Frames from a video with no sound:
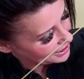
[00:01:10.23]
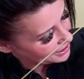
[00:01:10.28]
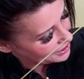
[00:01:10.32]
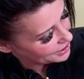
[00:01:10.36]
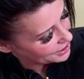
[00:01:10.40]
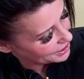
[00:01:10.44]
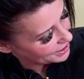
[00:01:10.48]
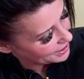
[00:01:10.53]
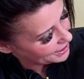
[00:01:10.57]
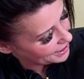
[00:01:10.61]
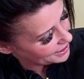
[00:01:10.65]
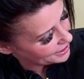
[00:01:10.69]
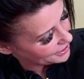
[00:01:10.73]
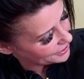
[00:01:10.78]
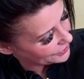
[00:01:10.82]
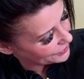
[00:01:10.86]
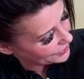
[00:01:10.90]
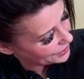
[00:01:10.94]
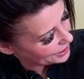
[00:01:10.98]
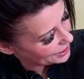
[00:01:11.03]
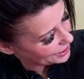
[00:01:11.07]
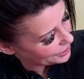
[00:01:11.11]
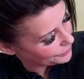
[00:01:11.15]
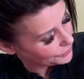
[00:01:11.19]
on
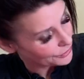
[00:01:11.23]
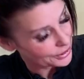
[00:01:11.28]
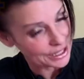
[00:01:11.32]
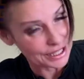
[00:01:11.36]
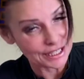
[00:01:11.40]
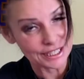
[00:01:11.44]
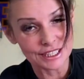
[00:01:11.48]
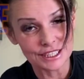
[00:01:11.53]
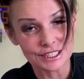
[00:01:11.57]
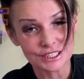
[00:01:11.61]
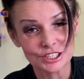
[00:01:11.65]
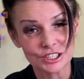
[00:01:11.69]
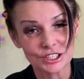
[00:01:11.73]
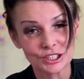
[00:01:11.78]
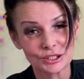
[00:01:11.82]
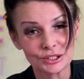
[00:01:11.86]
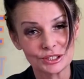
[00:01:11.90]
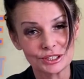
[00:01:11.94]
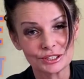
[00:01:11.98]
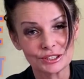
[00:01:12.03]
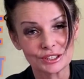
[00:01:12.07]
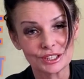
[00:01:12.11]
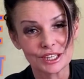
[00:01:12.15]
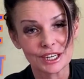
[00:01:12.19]
Harry, what I'm going to show
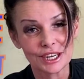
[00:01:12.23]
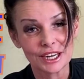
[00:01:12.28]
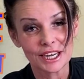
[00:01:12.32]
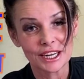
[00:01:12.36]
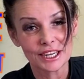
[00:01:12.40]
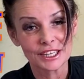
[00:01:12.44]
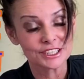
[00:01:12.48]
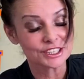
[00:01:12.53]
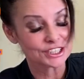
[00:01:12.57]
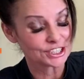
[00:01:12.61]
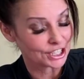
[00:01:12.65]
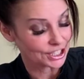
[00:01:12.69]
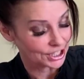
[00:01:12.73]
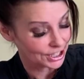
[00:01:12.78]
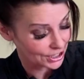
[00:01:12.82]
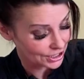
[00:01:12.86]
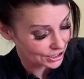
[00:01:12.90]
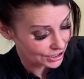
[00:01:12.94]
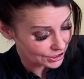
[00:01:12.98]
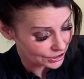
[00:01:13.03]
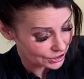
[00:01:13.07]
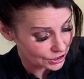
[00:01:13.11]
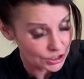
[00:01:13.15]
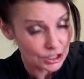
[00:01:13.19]
you guys
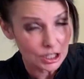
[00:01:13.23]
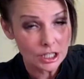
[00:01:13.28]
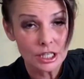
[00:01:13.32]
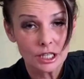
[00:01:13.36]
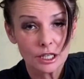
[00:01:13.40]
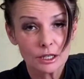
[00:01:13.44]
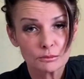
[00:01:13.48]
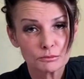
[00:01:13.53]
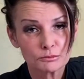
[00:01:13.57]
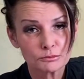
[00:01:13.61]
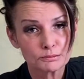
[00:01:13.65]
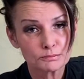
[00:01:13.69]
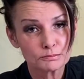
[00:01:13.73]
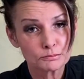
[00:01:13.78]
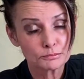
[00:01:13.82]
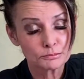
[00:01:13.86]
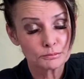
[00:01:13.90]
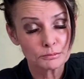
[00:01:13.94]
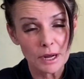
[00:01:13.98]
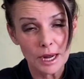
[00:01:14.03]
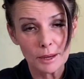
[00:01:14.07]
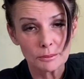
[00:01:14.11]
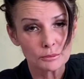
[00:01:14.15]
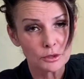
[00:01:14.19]
is
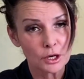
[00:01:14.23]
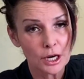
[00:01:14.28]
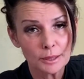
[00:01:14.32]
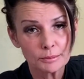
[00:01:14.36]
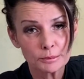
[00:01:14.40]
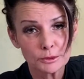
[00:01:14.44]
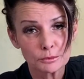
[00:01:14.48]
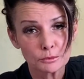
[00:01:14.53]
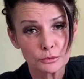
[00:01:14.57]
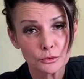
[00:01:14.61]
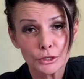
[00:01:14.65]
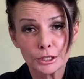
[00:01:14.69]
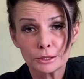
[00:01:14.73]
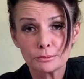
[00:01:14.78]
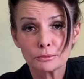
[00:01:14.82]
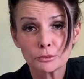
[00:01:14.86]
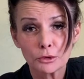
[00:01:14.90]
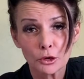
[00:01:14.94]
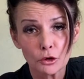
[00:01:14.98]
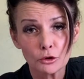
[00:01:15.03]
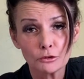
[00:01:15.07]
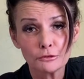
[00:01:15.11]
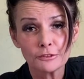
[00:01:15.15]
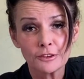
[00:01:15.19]
a proper breed
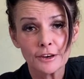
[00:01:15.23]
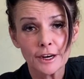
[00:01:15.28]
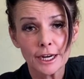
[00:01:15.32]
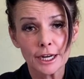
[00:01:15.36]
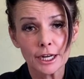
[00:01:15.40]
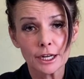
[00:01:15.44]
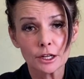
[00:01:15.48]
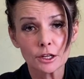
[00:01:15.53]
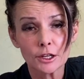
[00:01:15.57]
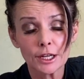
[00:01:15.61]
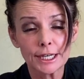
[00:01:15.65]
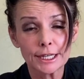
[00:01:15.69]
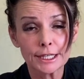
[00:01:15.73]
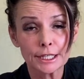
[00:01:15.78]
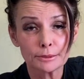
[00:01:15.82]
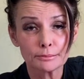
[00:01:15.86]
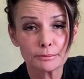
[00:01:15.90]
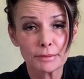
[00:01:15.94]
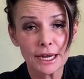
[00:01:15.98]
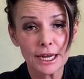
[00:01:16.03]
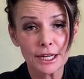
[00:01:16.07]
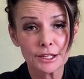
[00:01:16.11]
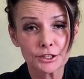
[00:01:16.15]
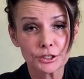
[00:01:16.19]
profile and a
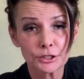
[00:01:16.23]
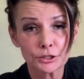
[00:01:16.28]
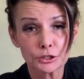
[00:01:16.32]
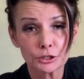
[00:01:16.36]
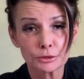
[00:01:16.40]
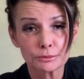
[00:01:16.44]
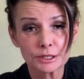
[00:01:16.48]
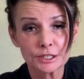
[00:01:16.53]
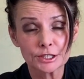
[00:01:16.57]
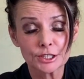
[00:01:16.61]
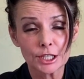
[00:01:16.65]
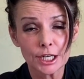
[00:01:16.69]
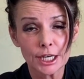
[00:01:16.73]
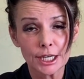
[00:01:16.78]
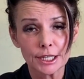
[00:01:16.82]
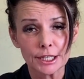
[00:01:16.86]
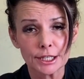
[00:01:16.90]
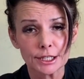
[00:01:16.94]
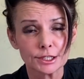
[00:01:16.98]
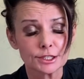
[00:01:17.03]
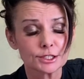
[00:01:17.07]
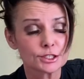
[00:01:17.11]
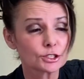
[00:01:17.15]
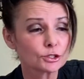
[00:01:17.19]
bath and groom and
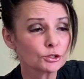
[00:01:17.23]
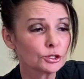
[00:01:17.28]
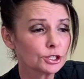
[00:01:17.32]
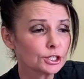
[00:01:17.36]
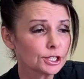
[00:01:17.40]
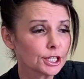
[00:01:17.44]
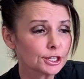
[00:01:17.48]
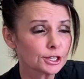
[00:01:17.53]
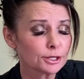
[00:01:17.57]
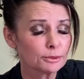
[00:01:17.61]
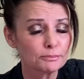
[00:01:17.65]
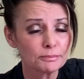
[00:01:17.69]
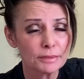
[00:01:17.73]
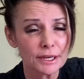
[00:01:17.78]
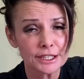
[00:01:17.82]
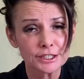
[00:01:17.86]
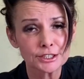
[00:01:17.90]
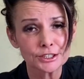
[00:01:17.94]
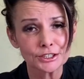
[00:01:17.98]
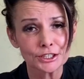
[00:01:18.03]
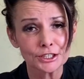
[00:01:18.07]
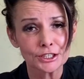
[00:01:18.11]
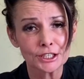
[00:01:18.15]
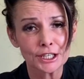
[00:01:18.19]
tidy, so you can get the
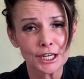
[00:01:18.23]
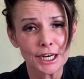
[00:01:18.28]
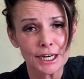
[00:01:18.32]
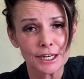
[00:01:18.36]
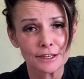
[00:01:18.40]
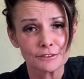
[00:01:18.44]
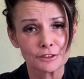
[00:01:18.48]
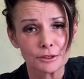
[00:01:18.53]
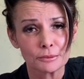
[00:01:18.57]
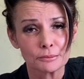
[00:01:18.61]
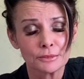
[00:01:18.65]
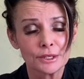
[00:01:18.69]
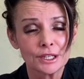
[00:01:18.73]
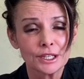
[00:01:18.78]
best look out of them.